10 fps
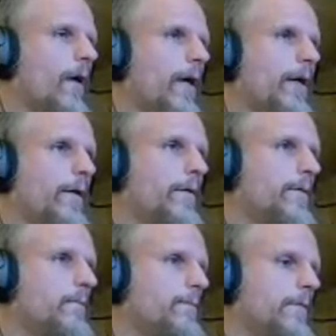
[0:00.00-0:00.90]
And,
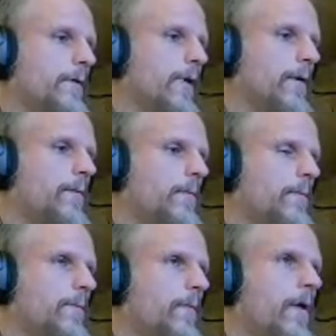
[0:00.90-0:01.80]
you know,
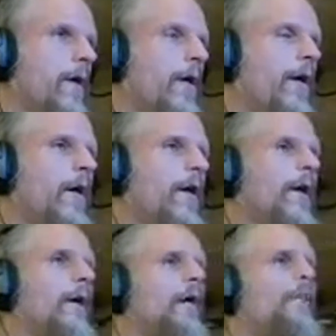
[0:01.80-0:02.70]

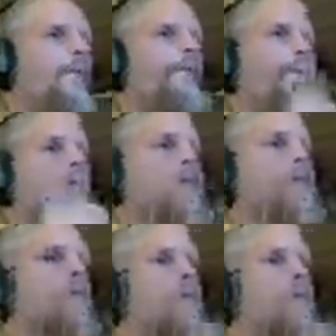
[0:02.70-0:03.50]
before you